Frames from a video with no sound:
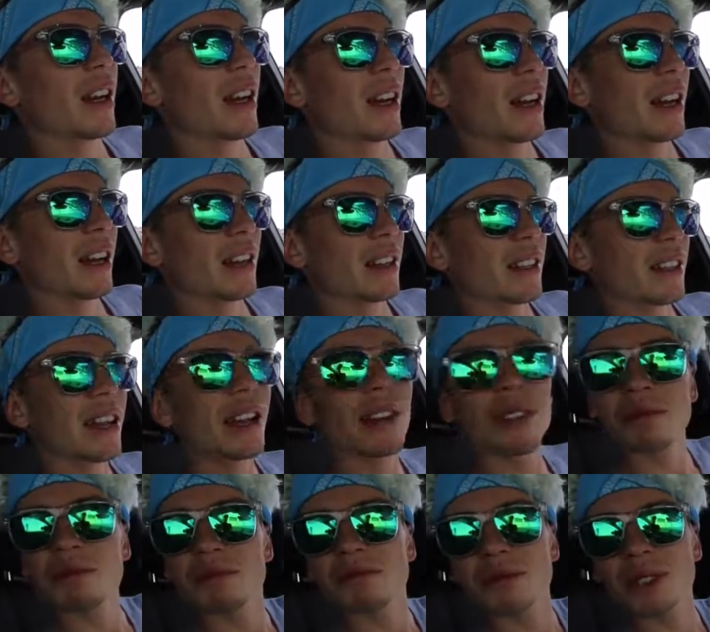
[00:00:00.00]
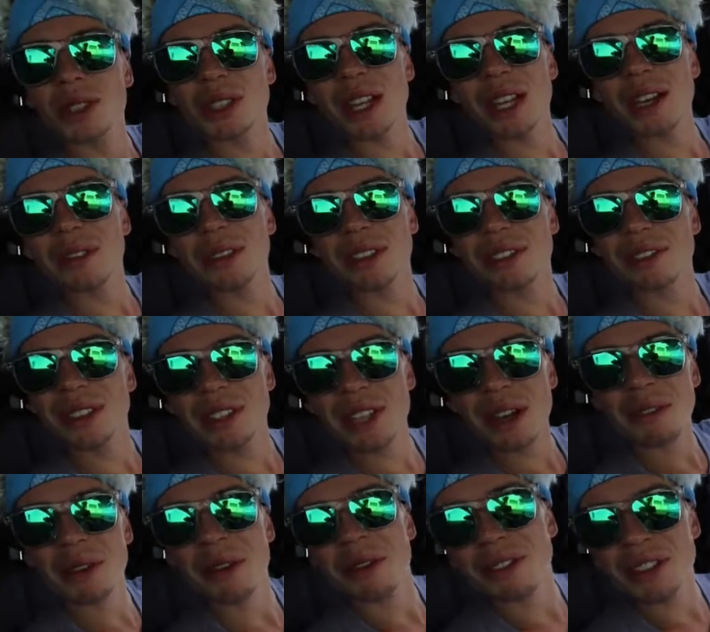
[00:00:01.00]
And yeah, just anyways, let's
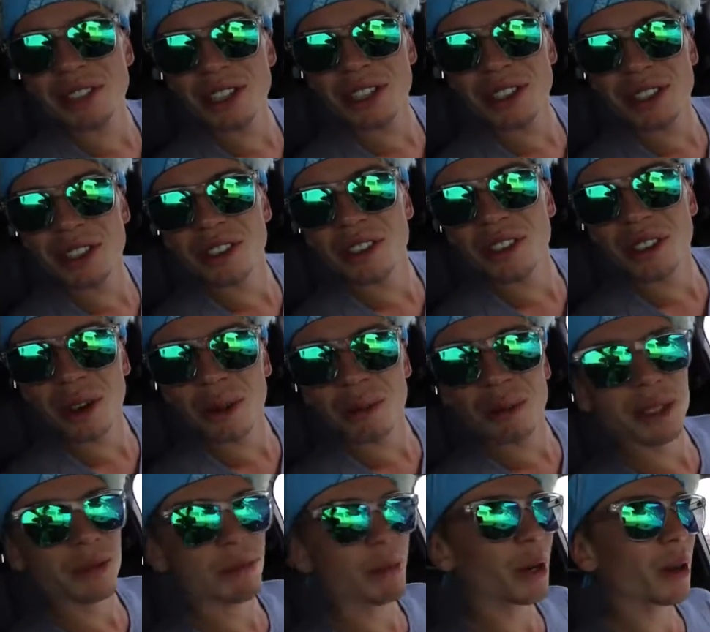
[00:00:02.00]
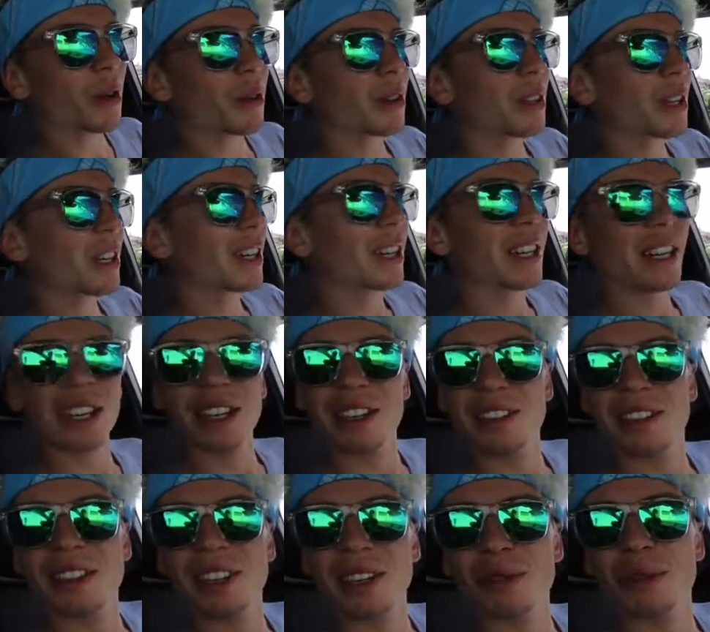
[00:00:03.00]
have a conversation in the comments below.
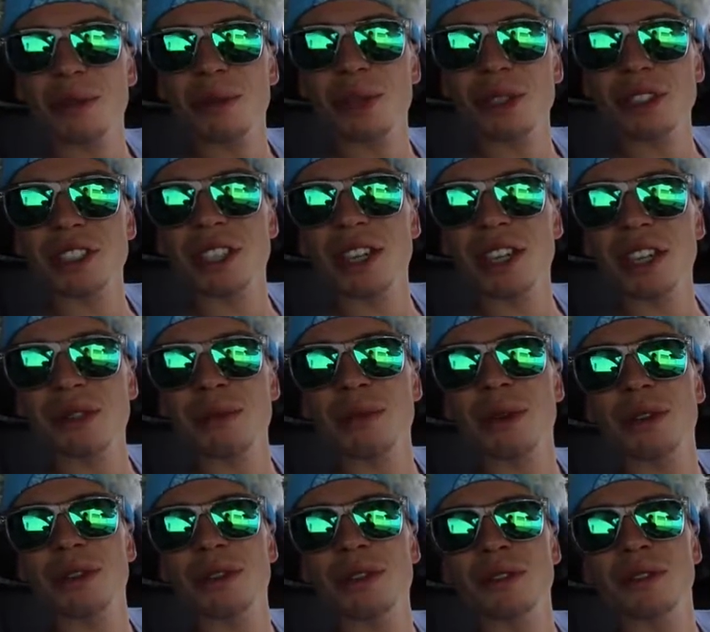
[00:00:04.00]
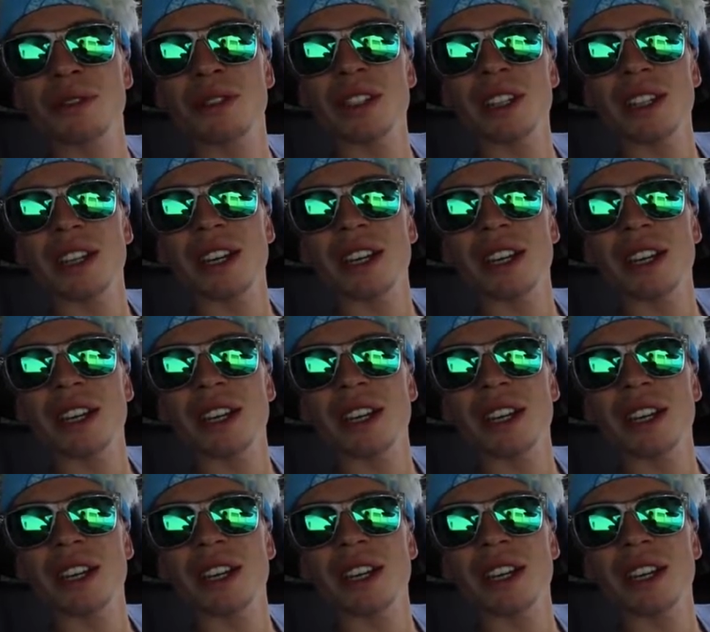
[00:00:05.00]
And thanks for watching as per usual.